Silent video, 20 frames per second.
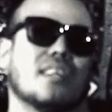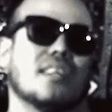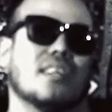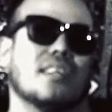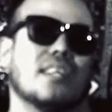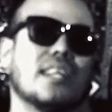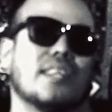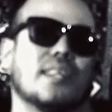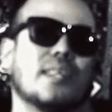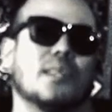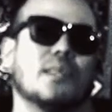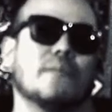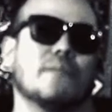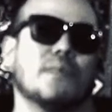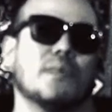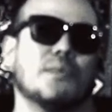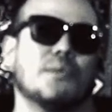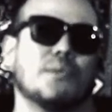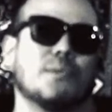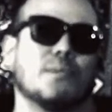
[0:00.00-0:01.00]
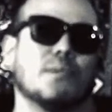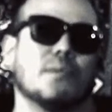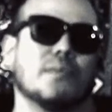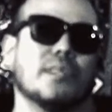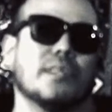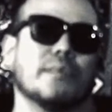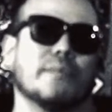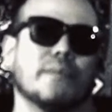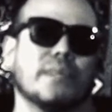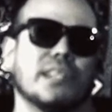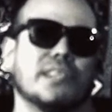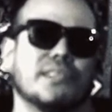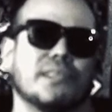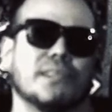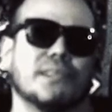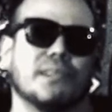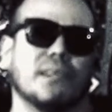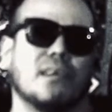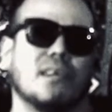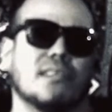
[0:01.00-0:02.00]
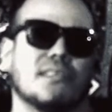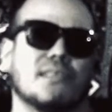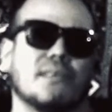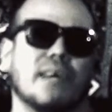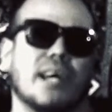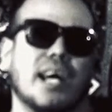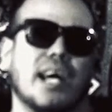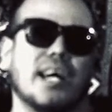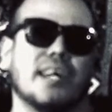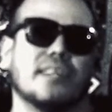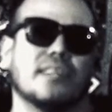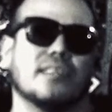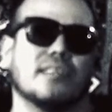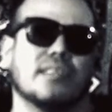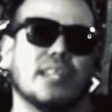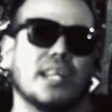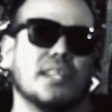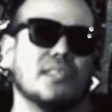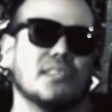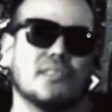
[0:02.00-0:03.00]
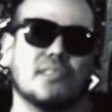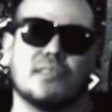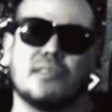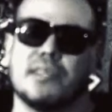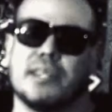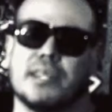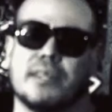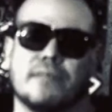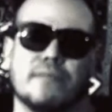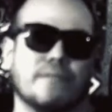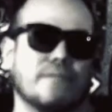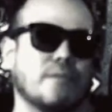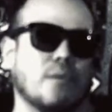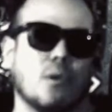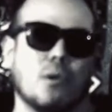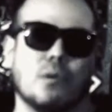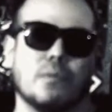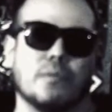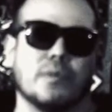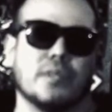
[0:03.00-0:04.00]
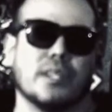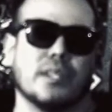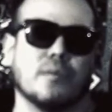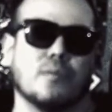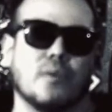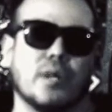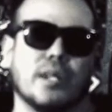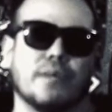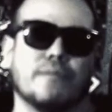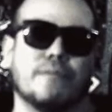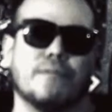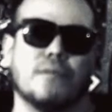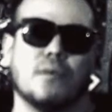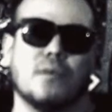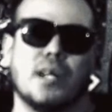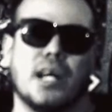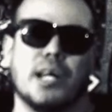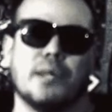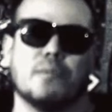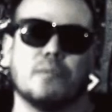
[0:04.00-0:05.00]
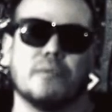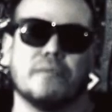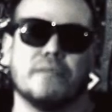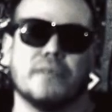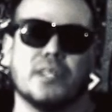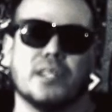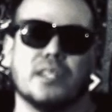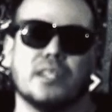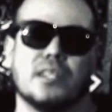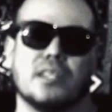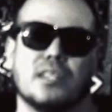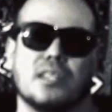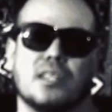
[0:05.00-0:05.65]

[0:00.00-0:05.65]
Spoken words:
that the individual who did the research also had, and they just took it forward and went full on with it